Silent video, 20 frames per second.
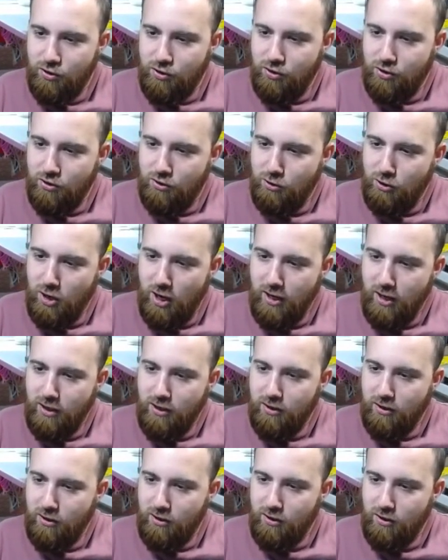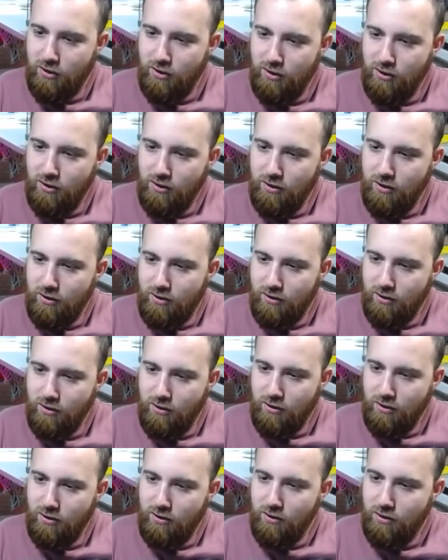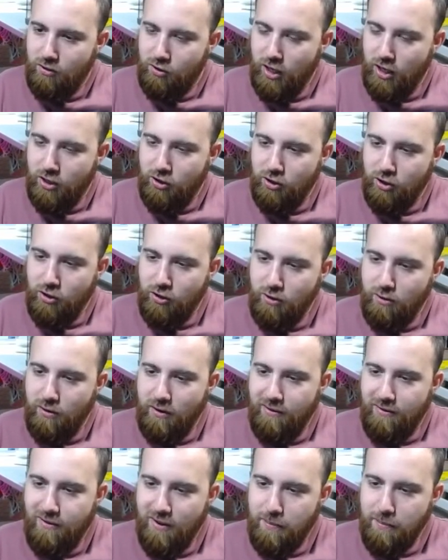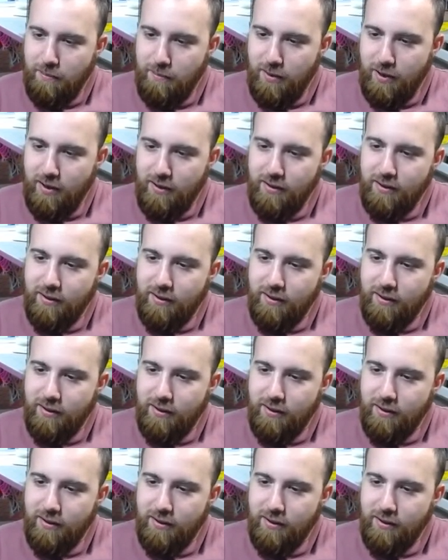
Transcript: Jake, Jake should do a front bun.